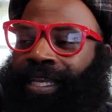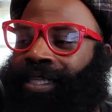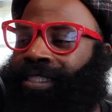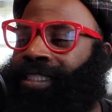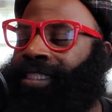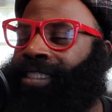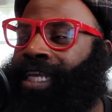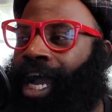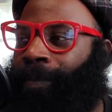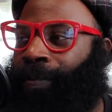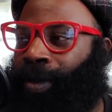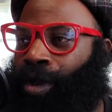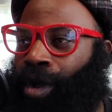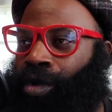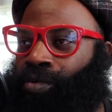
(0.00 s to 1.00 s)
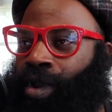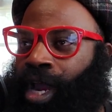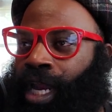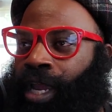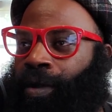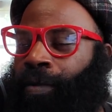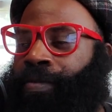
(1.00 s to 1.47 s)
Stop it
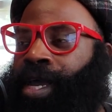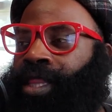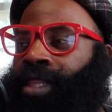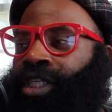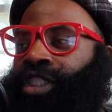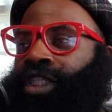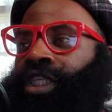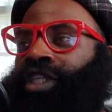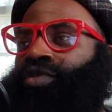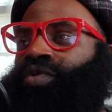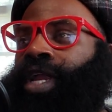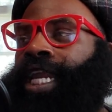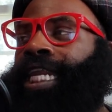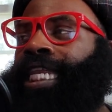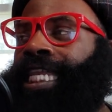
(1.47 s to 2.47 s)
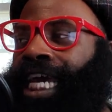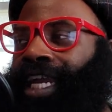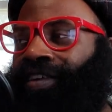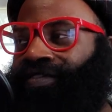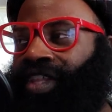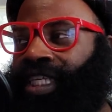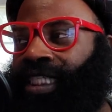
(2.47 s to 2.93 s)
already. I'm not listening to none
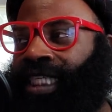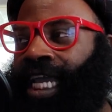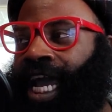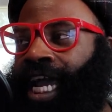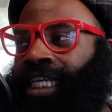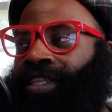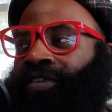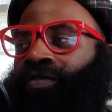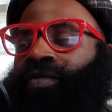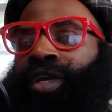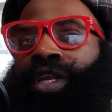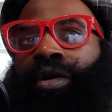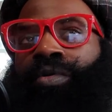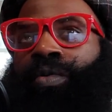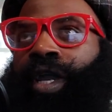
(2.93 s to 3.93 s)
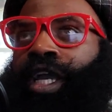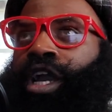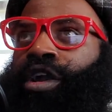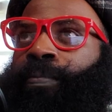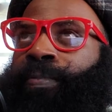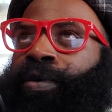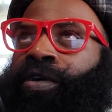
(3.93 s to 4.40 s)
of these guys. If we don't wake
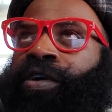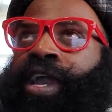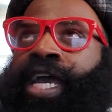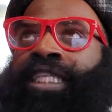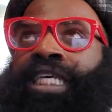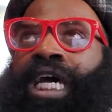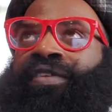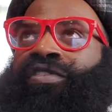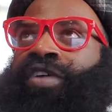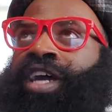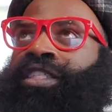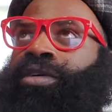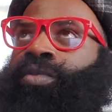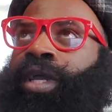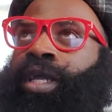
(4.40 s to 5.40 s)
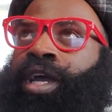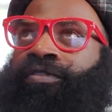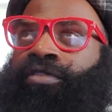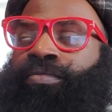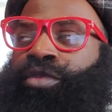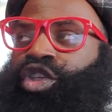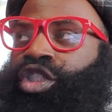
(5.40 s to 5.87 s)
up, pull our heads out of our ass and wake
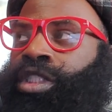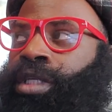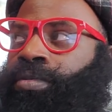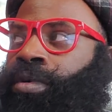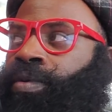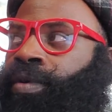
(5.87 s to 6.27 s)
up from this shit,